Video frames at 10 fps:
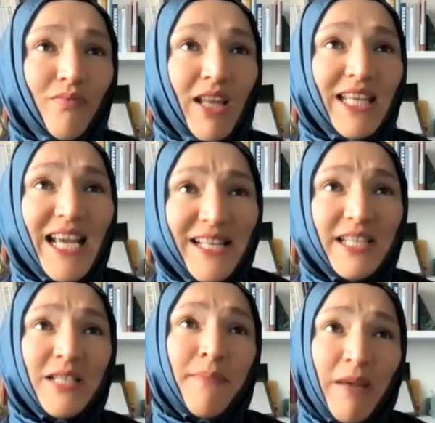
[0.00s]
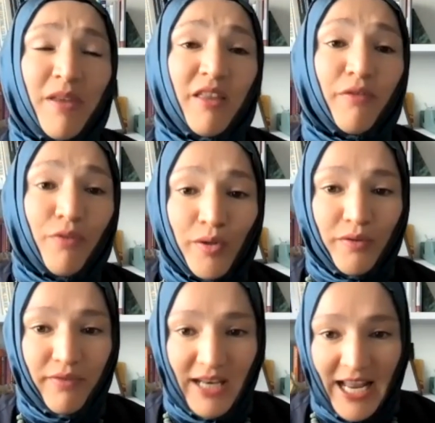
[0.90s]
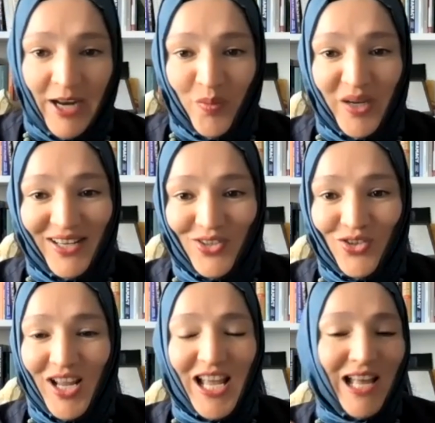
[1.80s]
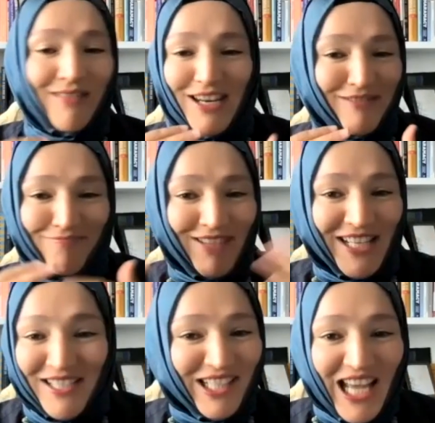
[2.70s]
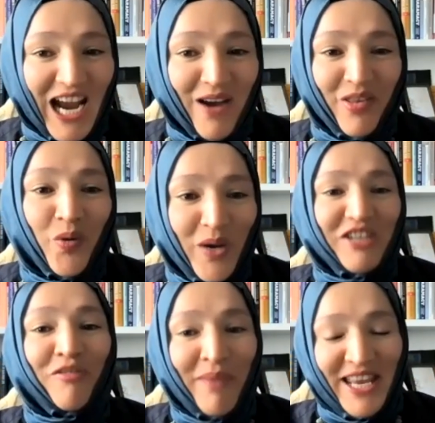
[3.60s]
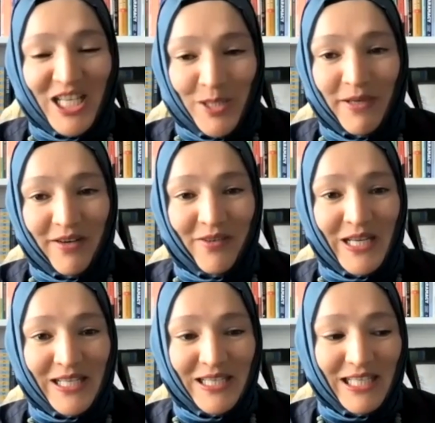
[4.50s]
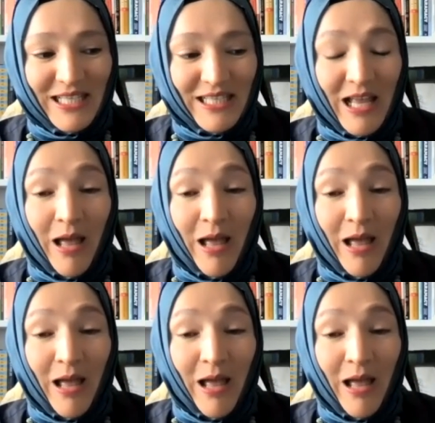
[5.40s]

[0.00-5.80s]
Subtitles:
yes, it may be the fault of the language that it doesn't carry the weight of my experiences,